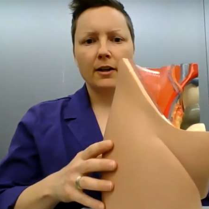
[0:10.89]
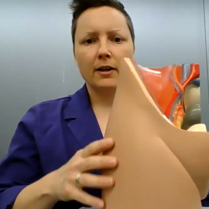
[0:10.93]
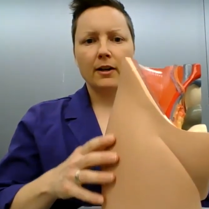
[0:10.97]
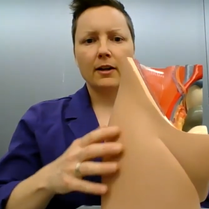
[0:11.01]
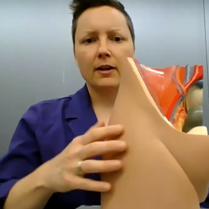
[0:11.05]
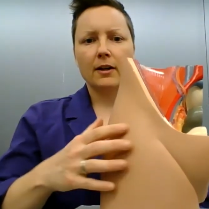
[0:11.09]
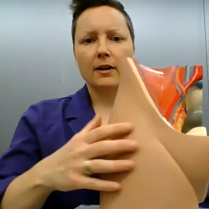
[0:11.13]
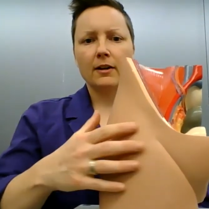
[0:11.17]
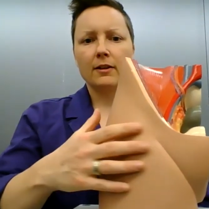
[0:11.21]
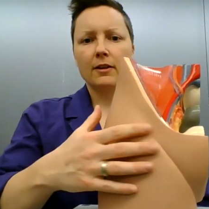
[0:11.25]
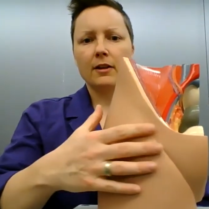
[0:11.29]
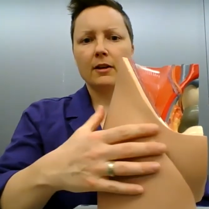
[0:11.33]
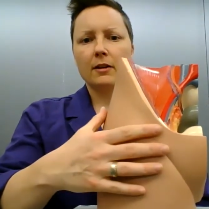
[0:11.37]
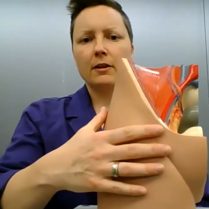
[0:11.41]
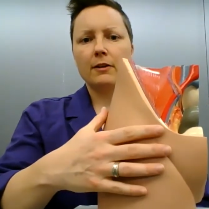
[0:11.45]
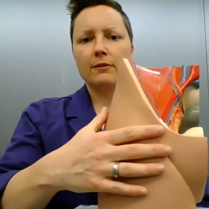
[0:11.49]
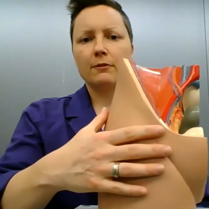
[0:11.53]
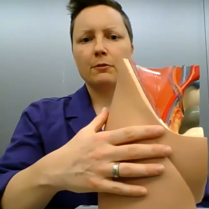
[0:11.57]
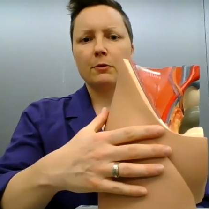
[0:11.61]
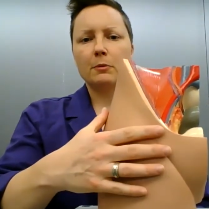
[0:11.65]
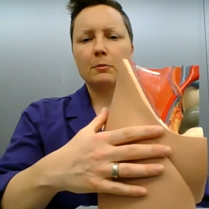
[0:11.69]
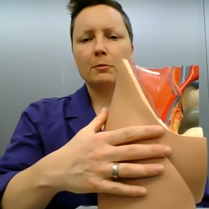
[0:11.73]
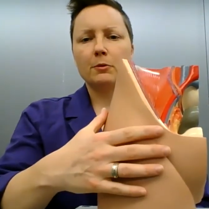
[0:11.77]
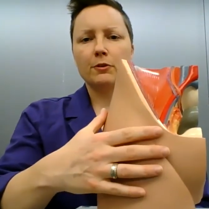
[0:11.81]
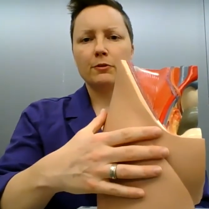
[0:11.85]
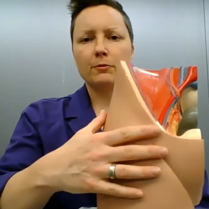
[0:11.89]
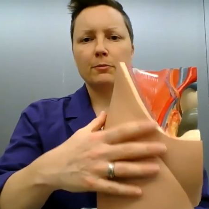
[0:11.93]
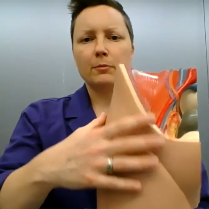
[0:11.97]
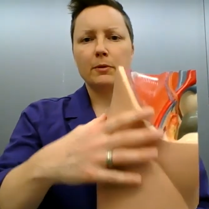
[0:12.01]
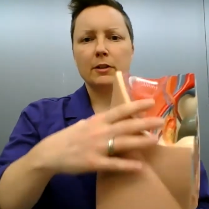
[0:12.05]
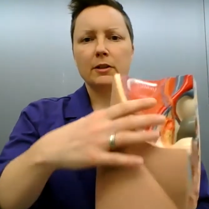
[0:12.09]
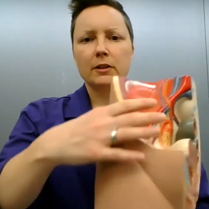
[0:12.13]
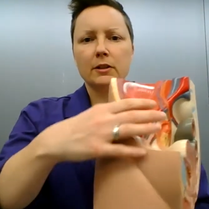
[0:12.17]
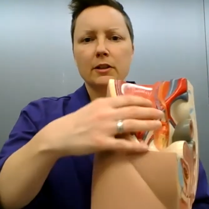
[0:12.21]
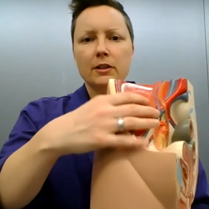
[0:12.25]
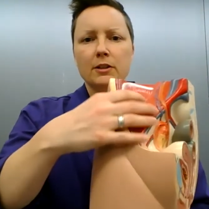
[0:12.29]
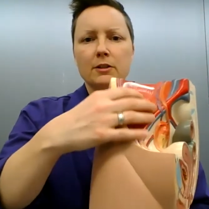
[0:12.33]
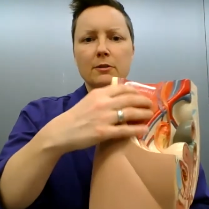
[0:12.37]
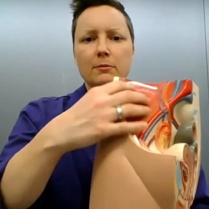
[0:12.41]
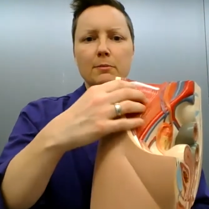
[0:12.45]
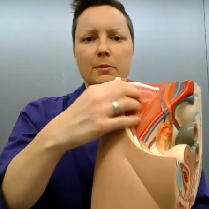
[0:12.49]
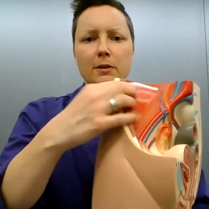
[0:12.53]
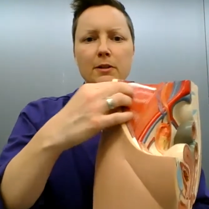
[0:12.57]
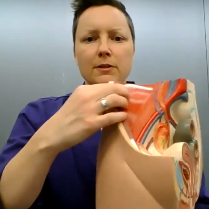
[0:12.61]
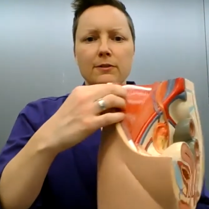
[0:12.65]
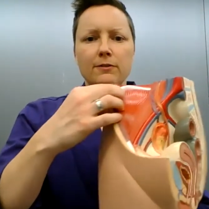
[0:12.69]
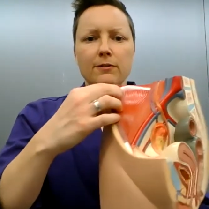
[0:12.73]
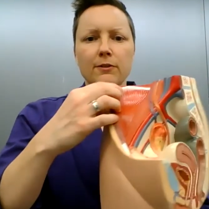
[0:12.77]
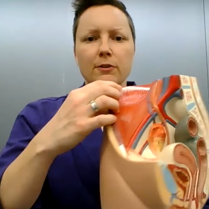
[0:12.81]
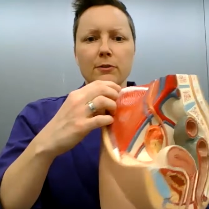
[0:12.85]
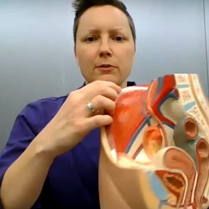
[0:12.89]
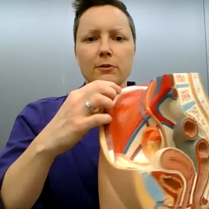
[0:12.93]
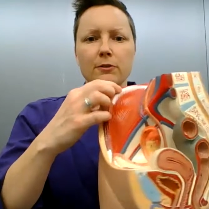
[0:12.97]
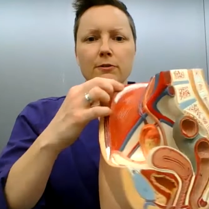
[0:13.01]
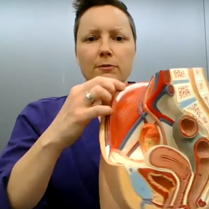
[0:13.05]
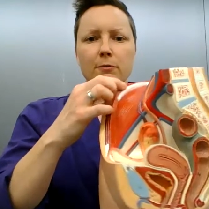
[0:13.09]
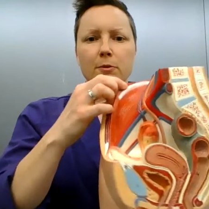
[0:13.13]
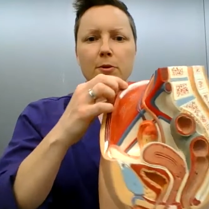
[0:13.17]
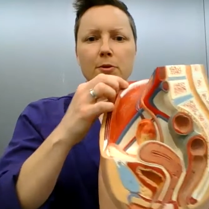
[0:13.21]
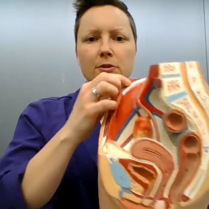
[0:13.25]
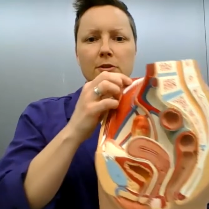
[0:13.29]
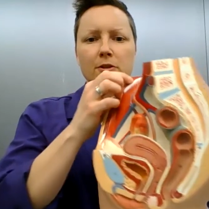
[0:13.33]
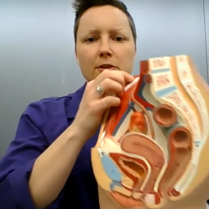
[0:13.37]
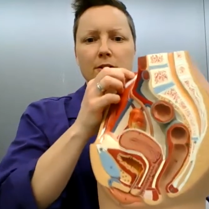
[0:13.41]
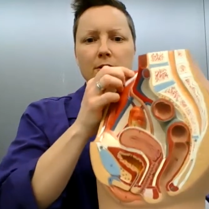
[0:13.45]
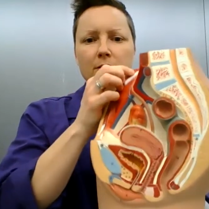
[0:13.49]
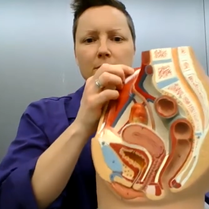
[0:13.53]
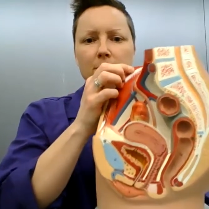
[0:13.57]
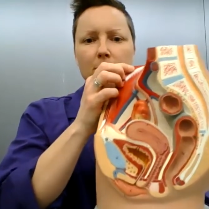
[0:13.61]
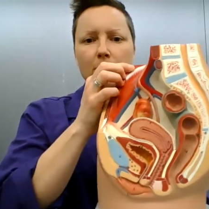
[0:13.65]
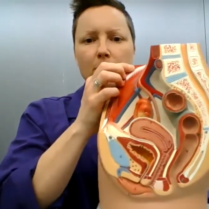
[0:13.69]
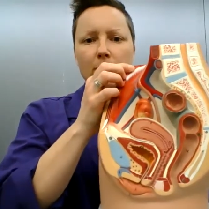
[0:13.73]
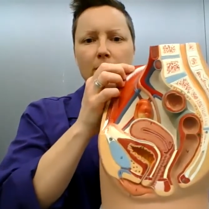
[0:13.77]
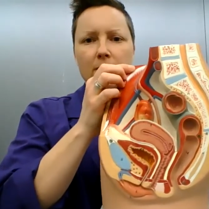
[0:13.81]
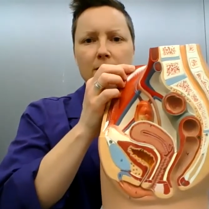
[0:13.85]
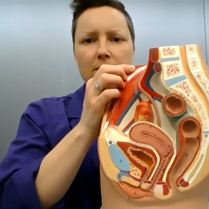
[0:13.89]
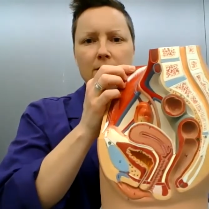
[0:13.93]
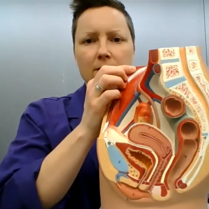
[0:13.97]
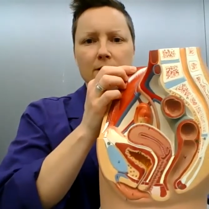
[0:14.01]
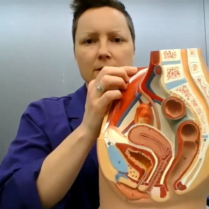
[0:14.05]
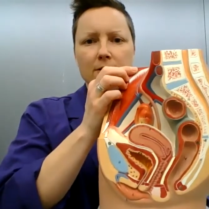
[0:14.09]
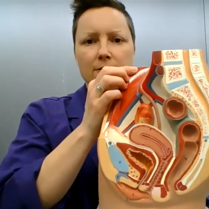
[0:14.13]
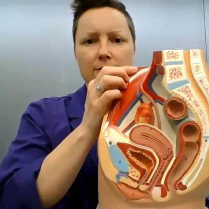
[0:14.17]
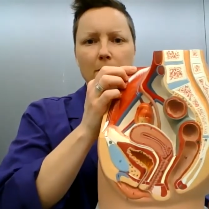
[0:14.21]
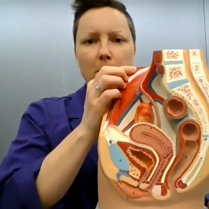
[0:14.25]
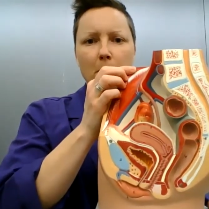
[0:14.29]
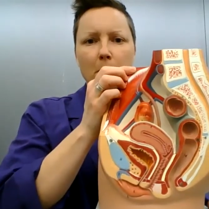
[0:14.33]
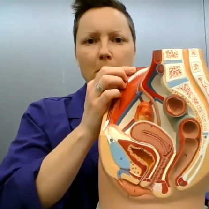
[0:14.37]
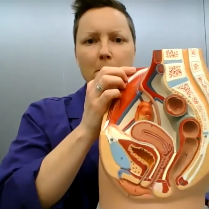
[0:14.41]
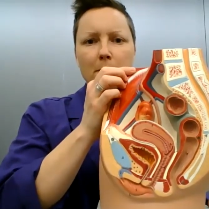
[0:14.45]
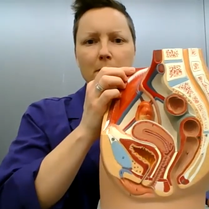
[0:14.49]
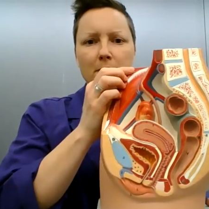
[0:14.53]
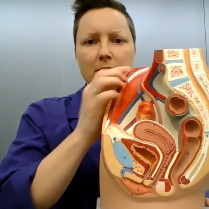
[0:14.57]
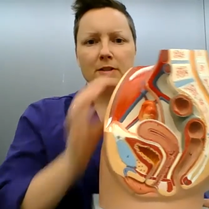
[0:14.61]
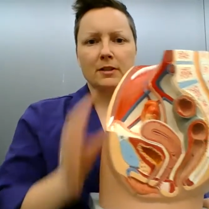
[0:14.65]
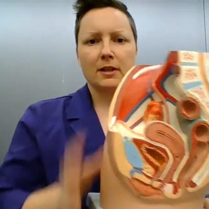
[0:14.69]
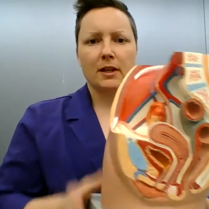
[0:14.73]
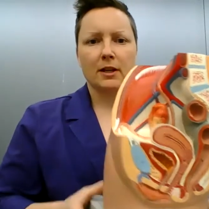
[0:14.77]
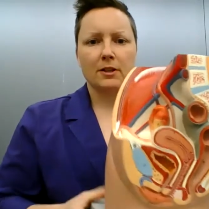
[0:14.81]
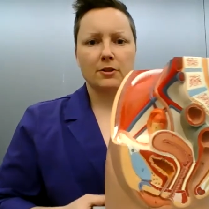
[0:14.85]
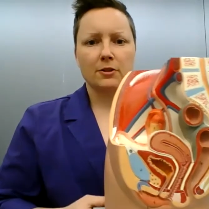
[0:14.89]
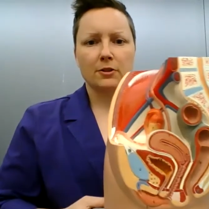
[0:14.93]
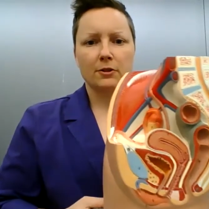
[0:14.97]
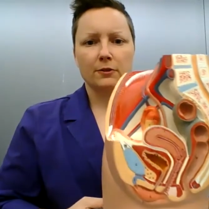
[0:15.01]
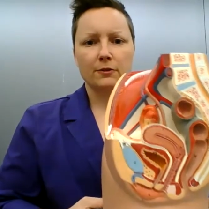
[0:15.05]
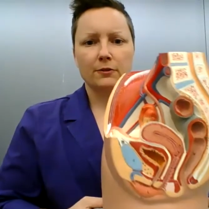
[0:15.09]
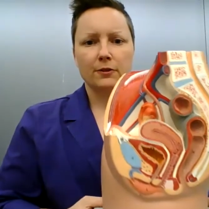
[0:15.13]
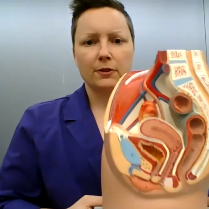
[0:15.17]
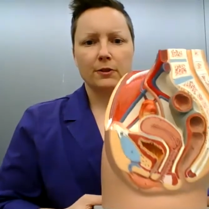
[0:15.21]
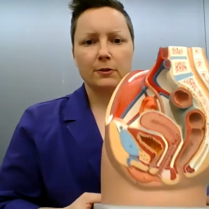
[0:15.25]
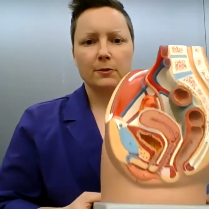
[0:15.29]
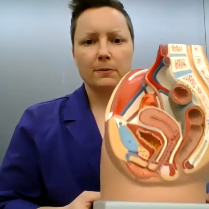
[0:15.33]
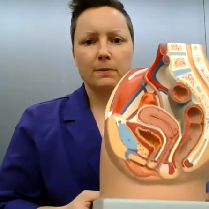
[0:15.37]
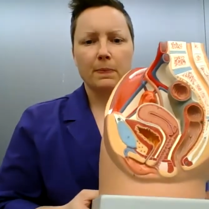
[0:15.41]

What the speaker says: And then if we move medially, the best view of most of these organs is from a mid-sagittal view.